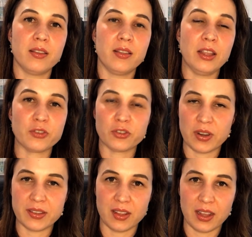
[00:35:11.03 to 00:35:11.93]
interest
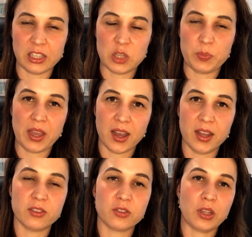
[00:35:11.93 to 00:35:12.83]
rates are likely to be cut,
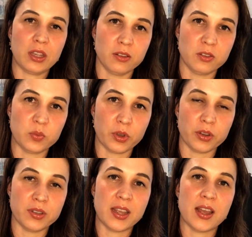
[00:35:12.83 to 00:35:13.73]
so yields will go
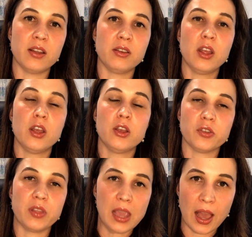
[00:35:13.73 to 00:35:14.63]
down. So the
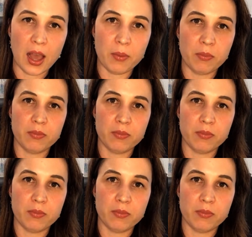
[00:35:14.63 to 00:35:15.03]
income,